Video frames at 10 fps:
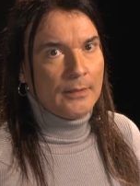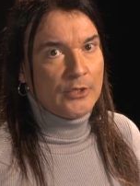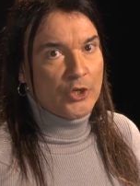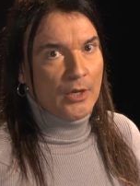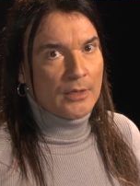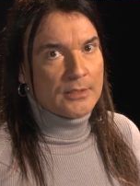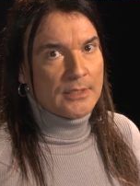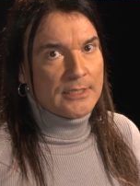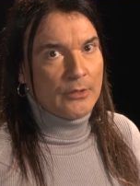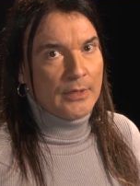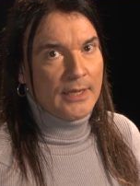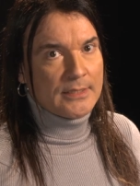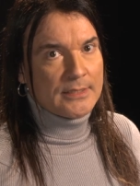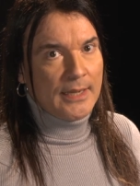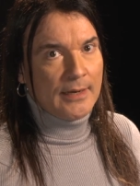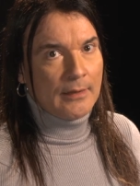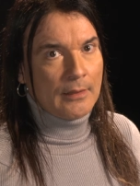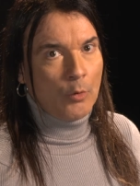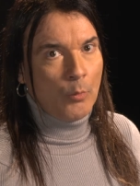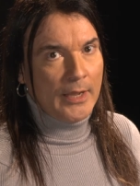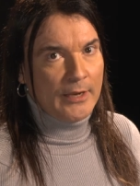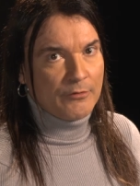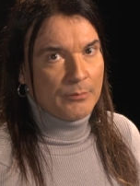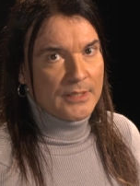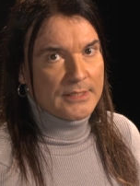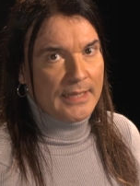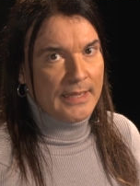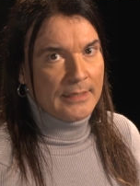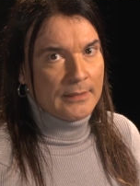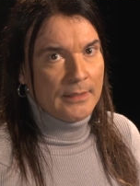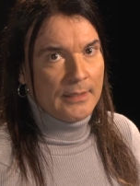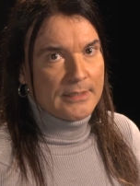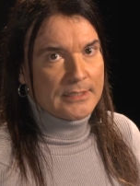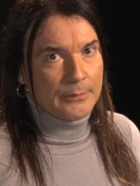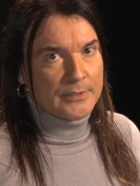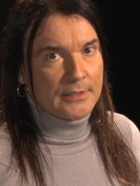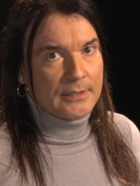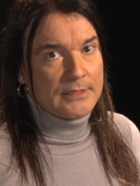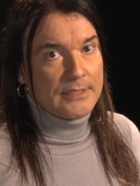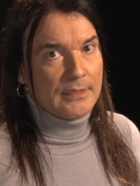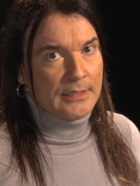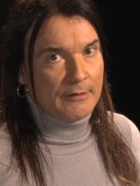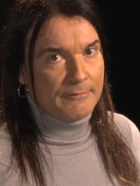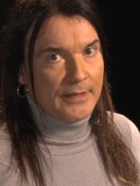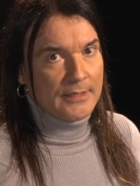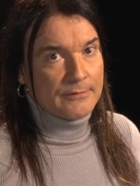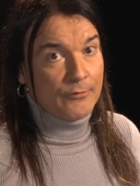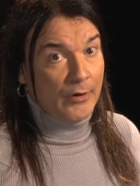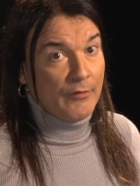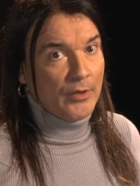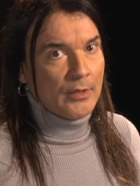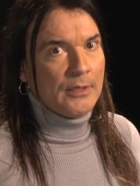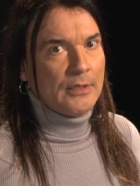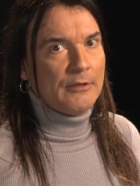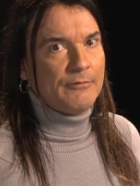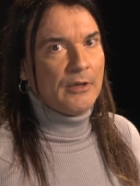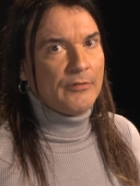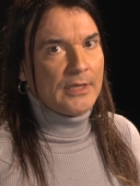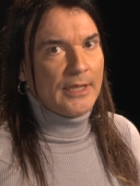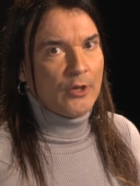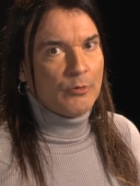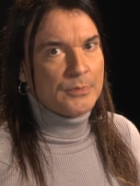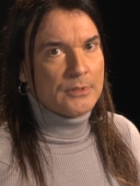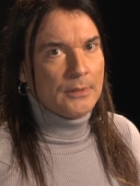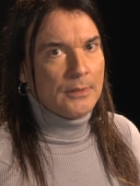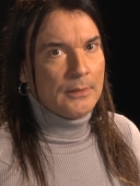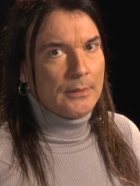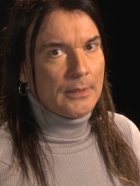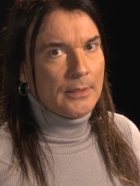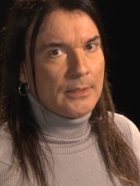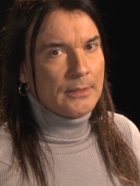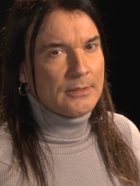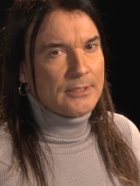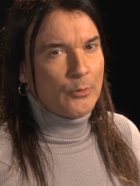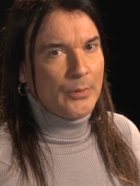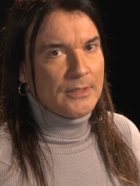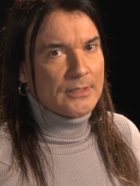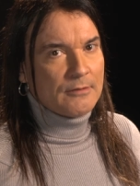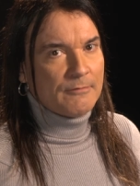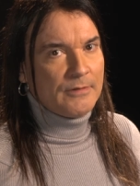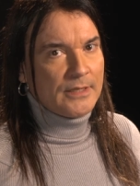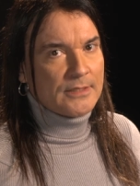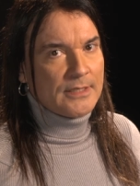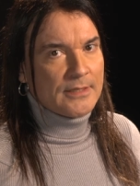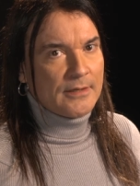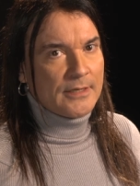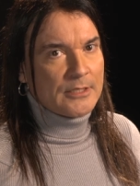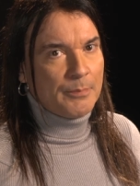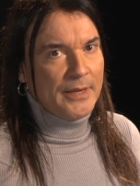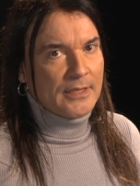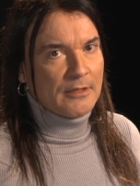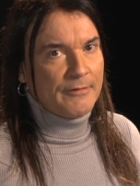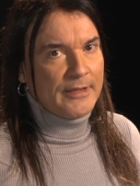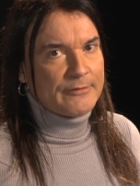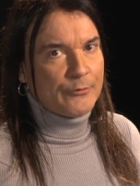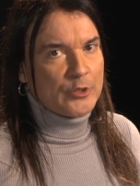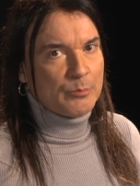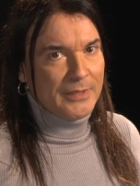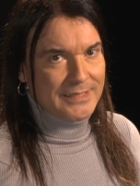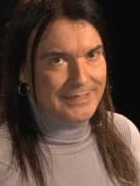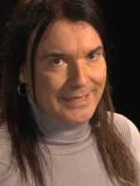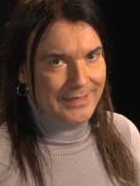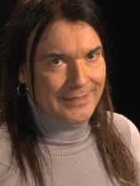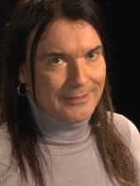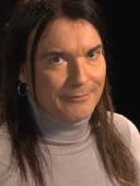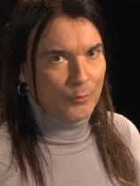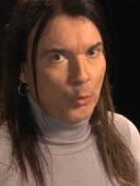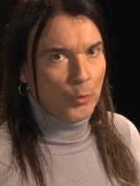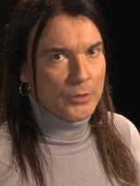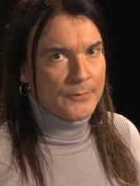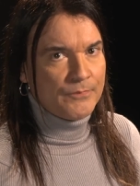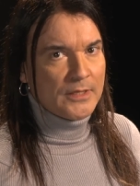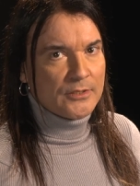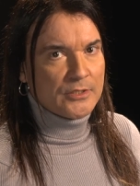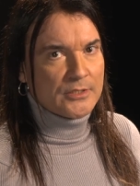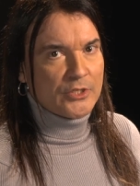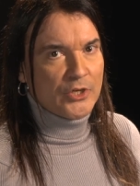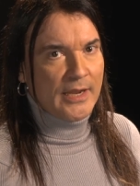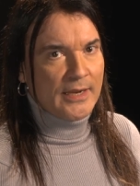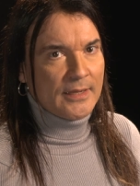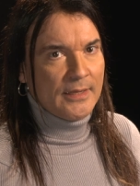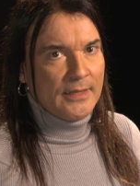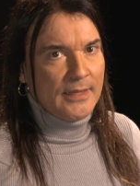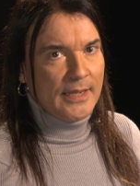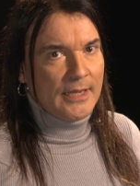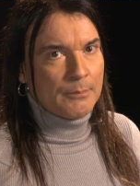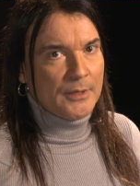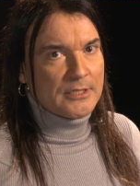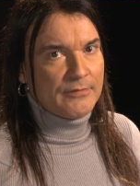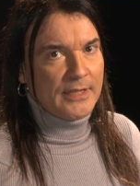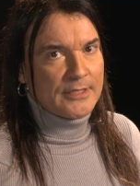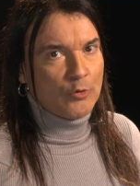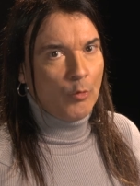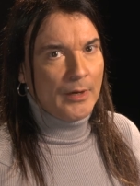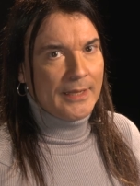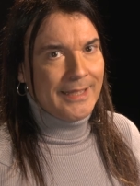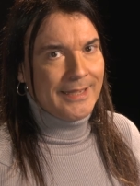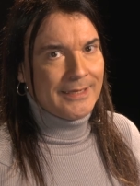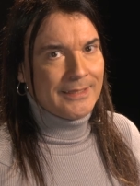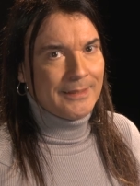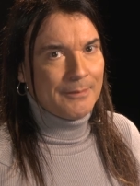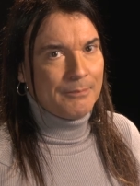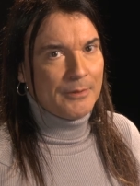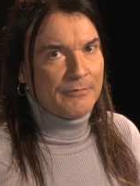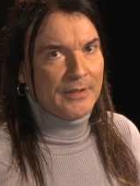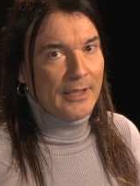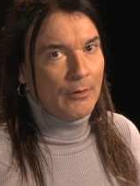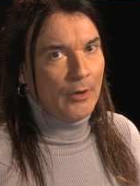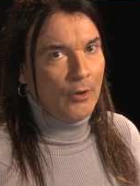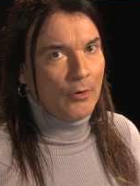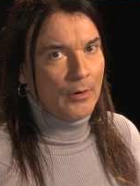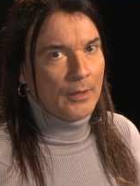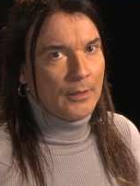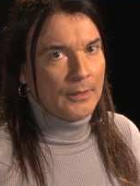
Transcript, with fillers: He jerks his own head's angle away from this again, so as to conceal that face forever, he fervently hopes, and squints and flicks his eyes back at the face for a split second, of course, just to check, and mercifully it's normal again, but for how long?